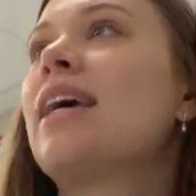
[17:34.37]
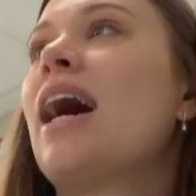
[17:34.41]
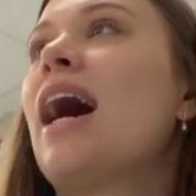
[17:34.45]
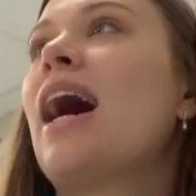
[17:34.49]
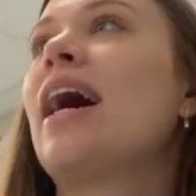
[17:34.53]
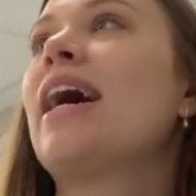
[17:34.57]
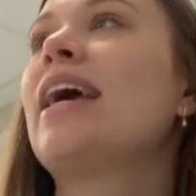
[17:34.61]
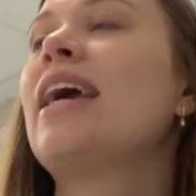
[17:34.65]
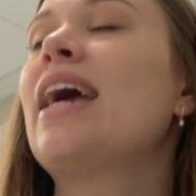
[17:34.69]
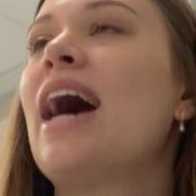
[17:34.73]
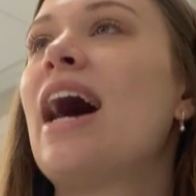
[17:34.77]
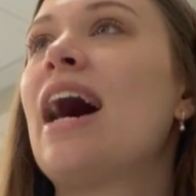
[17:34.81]

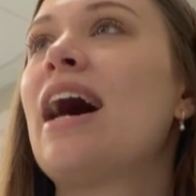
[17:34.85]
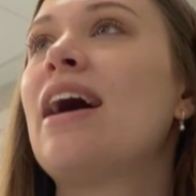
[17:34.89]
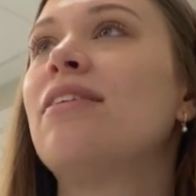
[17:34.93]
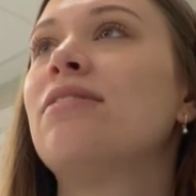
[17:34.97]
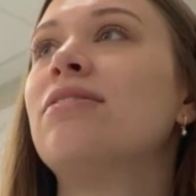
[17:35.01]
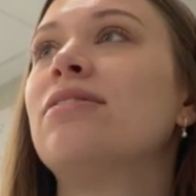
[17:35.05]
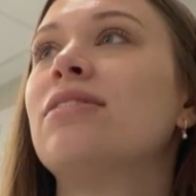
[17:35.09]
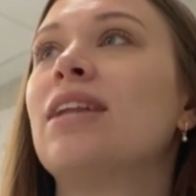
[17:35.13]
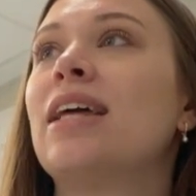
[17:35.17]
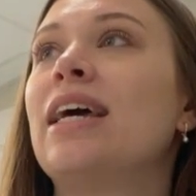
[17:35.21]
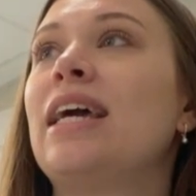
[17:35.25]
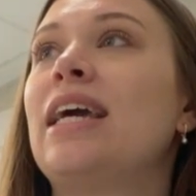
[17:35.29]
I
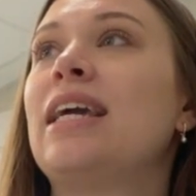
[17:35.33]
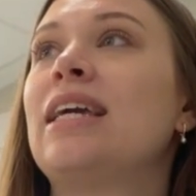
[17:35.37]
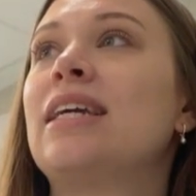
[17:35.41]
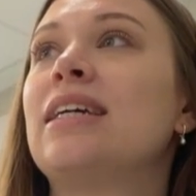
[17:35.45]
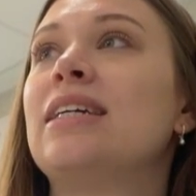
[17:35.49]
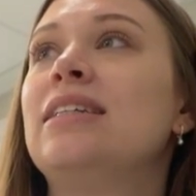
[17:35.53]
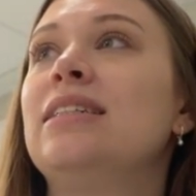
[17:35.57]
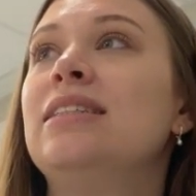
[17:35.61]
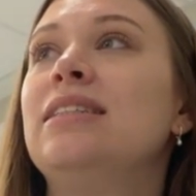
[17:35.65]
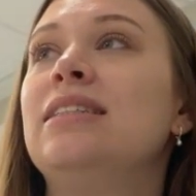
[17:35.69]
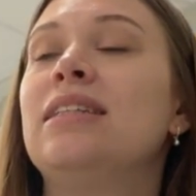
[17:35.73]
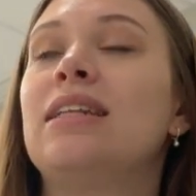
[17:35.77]
have
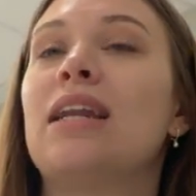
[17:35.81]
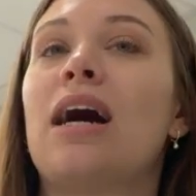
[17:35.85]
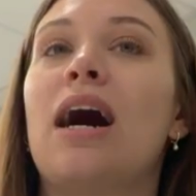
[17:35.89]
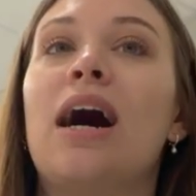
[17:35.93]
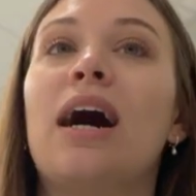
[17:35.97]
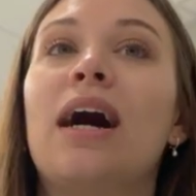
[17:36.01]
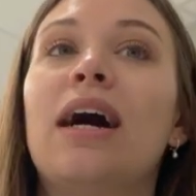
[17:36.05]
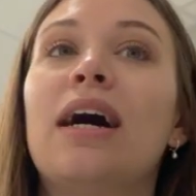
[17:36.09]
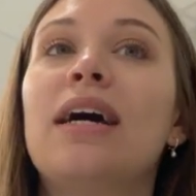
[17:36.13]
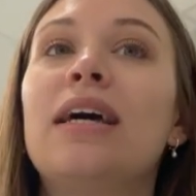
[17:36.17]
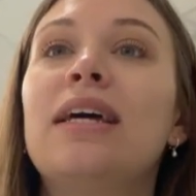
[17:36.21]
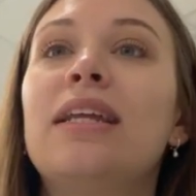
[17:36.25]
like
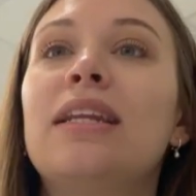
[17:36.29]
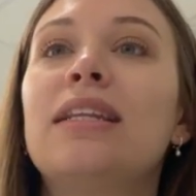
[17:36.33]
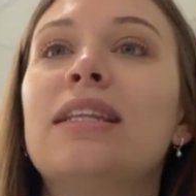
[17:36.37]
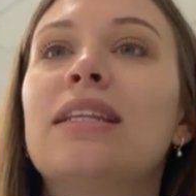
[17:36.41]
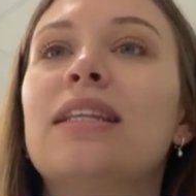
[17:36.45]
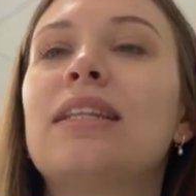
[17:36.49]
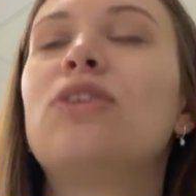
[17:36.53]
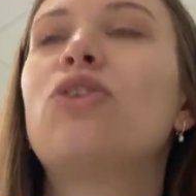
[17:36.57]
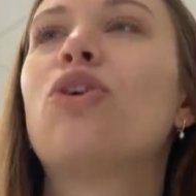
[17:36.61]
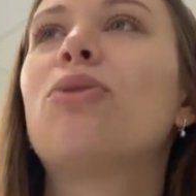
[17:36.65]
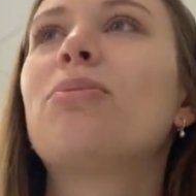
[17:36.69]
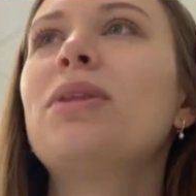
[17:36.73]

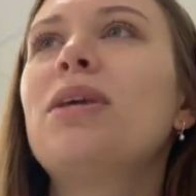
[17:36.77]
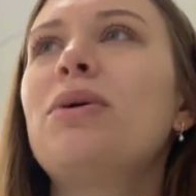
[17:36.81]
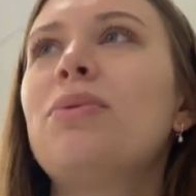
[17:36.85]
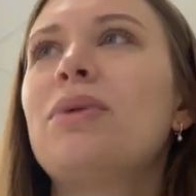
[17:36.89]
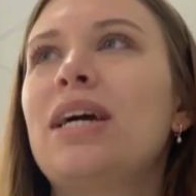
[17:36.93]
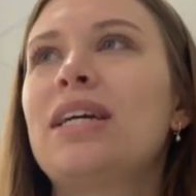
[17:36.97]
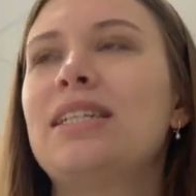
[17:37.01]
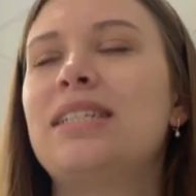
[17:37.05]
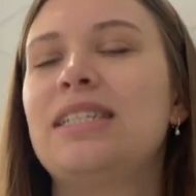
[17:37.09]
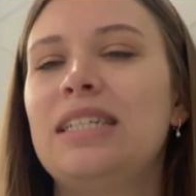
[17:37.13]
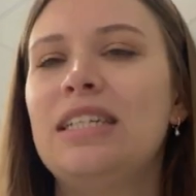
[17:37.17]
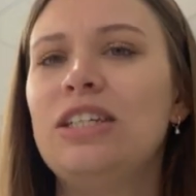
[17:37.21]
not, normally when
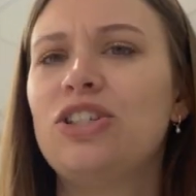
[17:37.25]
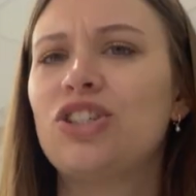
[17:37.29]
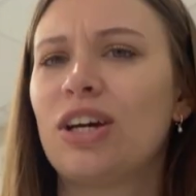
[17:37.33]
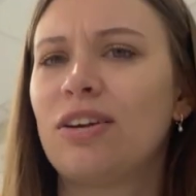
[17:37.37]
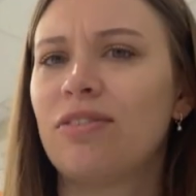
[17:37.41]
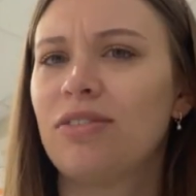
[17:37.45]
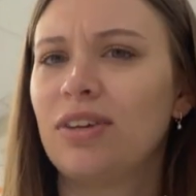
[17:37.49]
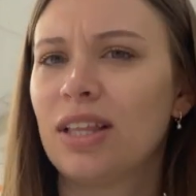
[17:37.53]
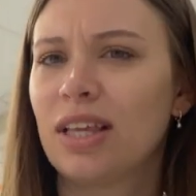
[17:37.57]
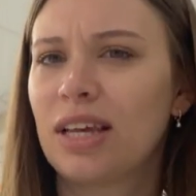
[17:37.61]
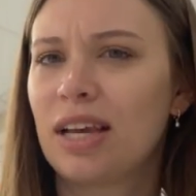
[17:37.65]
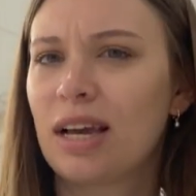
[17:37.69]
I teach, I
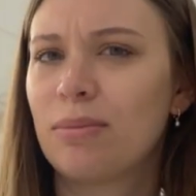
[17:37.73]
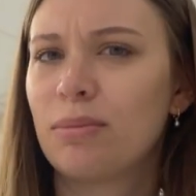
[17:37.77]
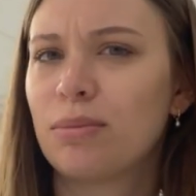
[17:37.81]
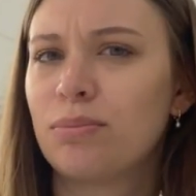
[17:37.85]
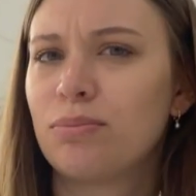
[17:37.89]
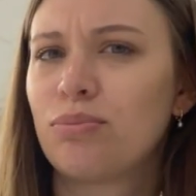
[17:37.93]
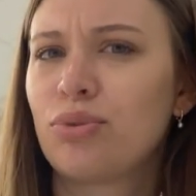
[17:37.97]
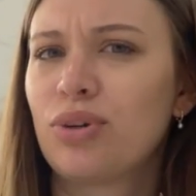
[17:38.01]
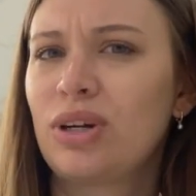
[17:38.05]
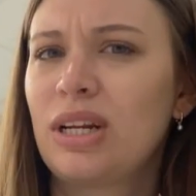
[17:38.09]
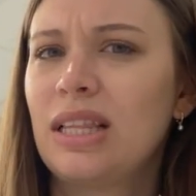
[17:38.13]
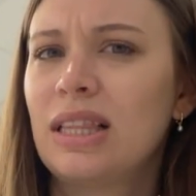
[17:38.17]
feel like I'm
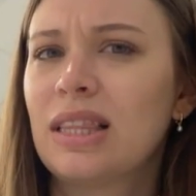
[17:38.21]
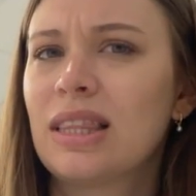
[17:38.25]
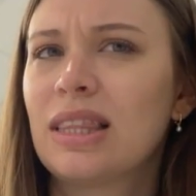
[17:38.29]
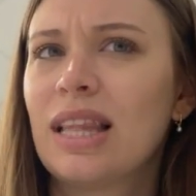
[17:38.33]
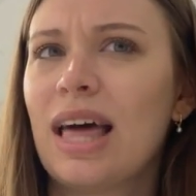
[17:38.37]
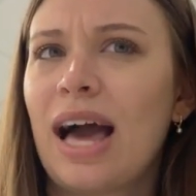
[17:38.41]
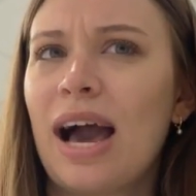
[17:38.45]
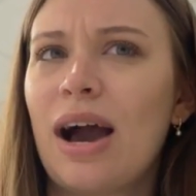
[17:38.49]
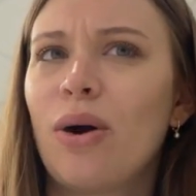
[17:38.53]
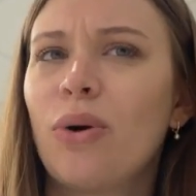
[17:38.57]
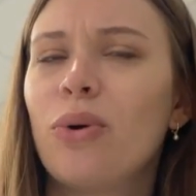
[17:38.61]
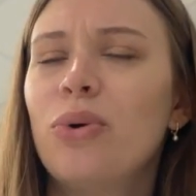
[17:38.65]
pretty
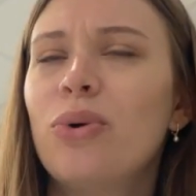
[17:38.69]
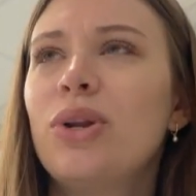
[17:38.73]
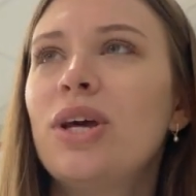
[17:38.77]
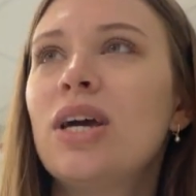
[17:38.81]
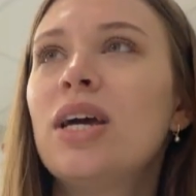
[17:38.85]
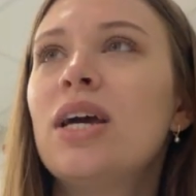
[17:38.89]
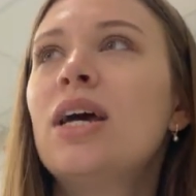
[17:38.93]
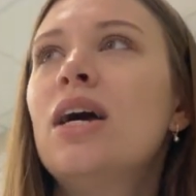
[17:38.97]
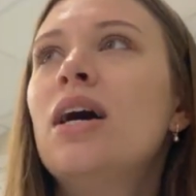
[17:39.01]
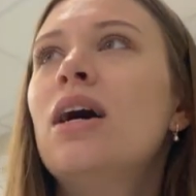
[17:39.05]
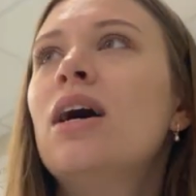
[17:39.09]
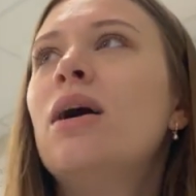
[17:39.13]
loud
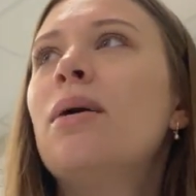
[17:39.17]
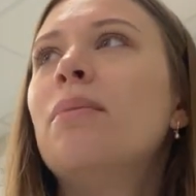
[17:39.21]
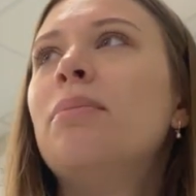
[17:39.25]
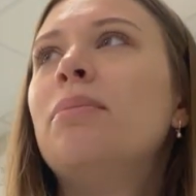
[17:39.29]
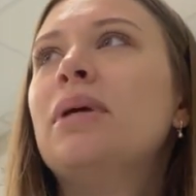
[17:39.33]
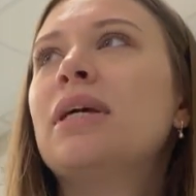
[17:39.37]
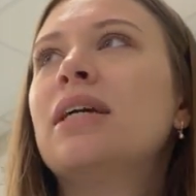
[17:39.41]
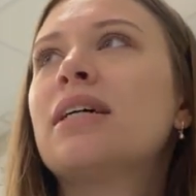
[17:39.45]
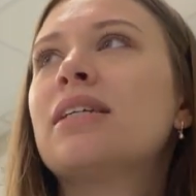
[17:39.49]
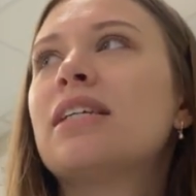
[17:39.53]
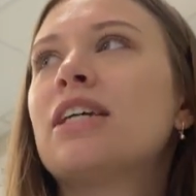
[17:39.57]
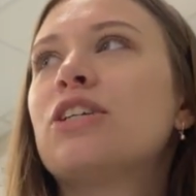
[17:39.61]

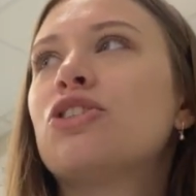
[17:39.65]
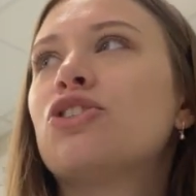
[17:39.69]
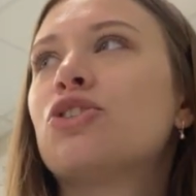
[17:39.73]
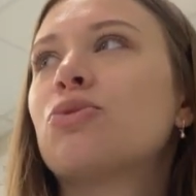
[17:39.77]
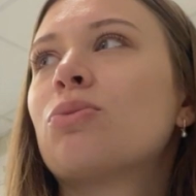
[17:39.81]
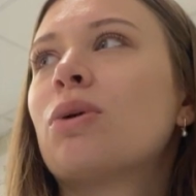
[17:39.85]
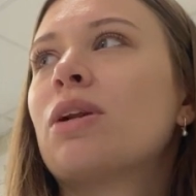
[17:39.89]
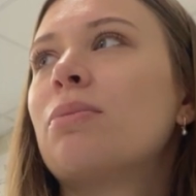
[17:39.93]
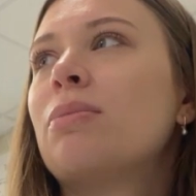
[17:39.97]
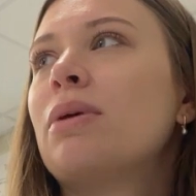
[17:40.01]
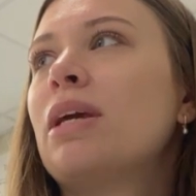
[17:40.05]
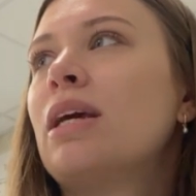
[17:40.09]
because I just
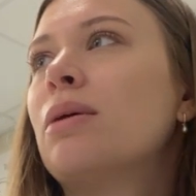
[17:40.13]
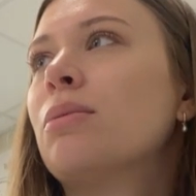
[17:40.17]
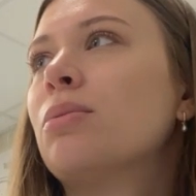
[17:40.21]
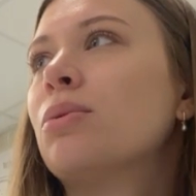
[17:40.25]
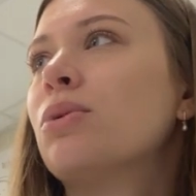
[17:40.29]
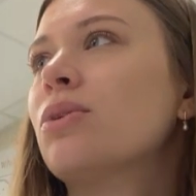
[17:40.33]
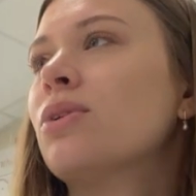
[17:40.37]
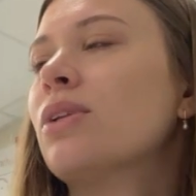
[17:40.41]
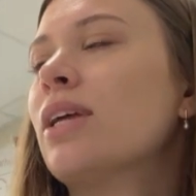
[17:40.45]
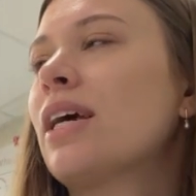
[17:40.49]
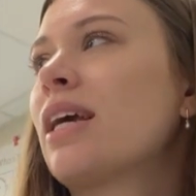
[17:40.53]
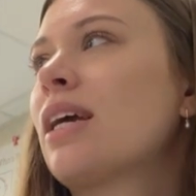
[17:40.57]
want to be
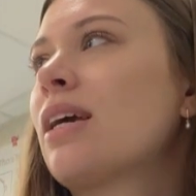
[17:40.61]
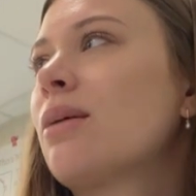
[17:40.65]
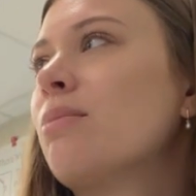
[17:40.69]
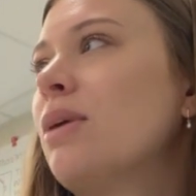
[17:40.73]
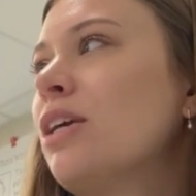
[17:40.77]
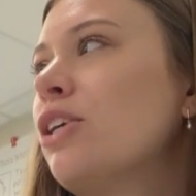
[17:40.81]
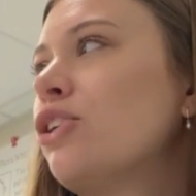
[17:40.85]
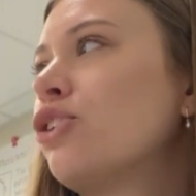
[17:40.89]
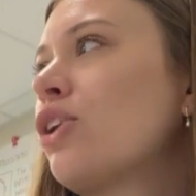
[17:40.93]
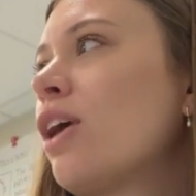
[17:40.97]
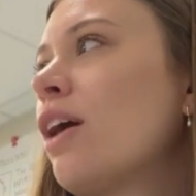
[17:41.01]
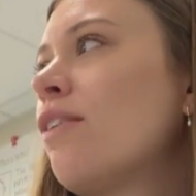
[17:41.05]
able like
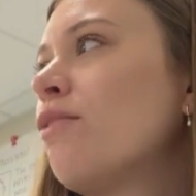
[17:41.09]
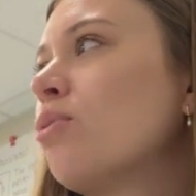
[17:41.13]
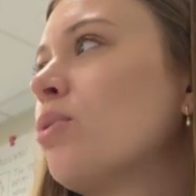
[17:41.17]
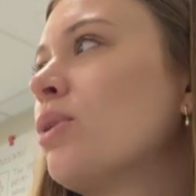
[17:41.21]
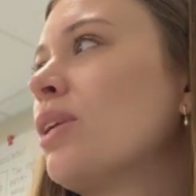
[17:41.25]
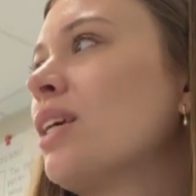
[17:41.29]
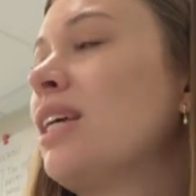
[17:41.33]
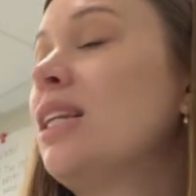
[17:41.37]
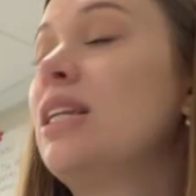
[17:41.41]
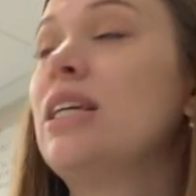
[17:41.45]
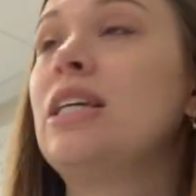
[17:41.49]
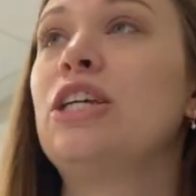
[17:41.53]
make sure
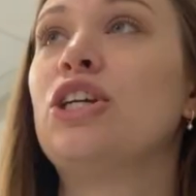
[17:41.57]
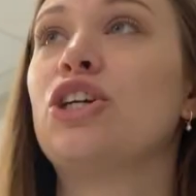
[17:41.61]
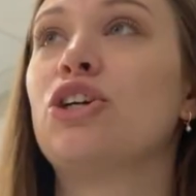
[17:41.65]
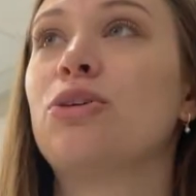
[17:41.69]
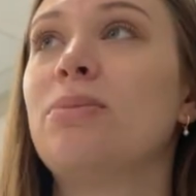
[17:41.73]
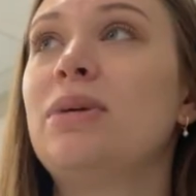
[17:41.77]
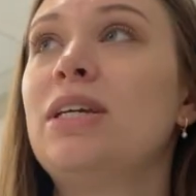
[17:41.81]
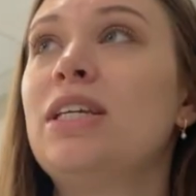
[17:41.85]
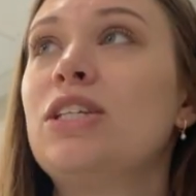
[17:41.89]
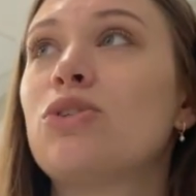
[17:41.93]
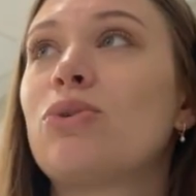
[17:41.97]
everyone can hear me.